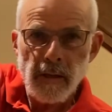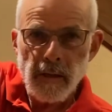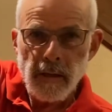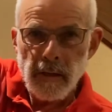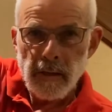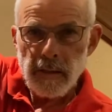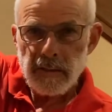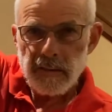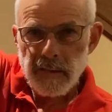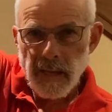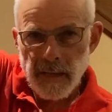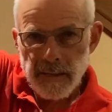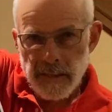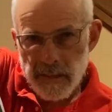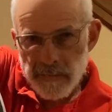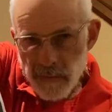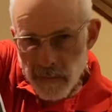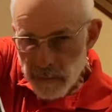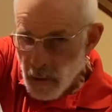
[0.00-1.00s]
is that
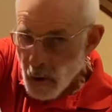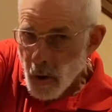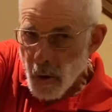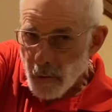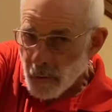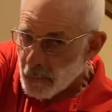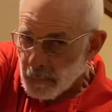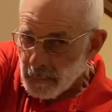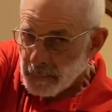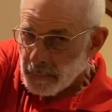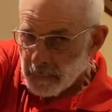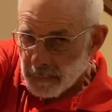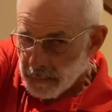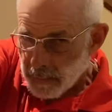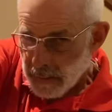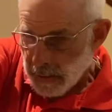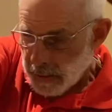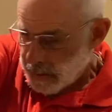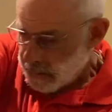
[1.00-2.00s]
even though the